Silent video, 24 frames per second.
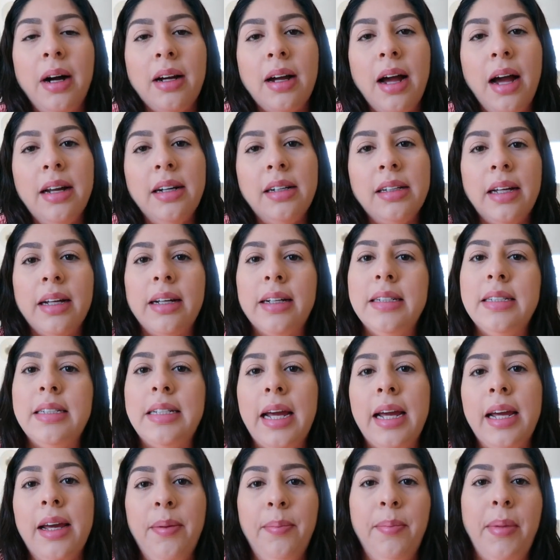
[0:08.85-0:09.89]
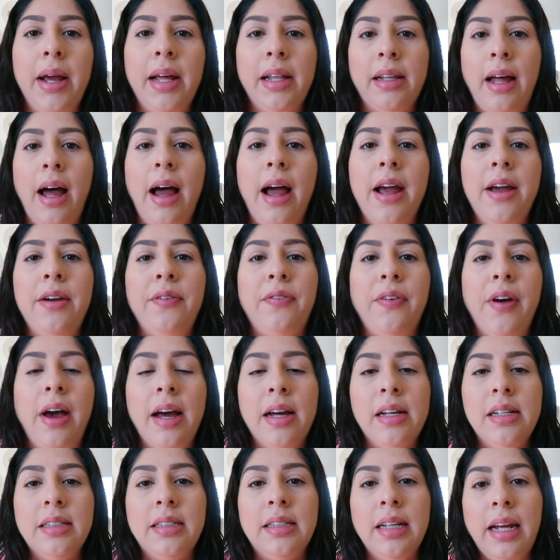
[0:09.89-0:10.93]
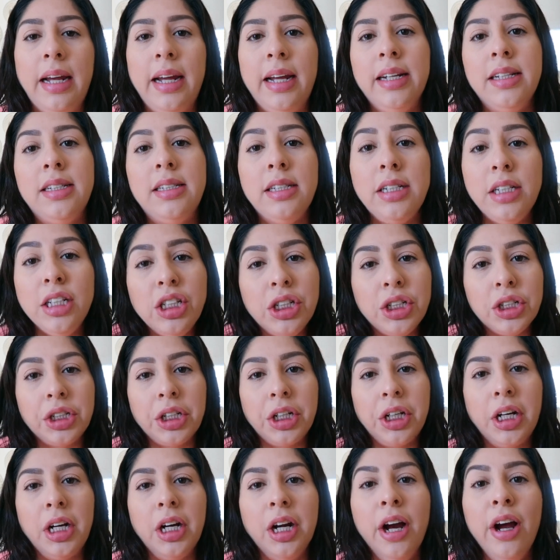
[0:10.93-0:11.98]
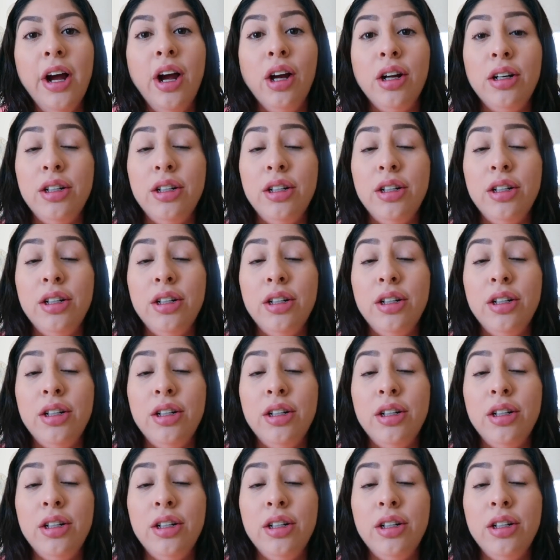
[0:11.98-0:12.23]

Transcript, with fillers: kind of like a day in my life as a teacher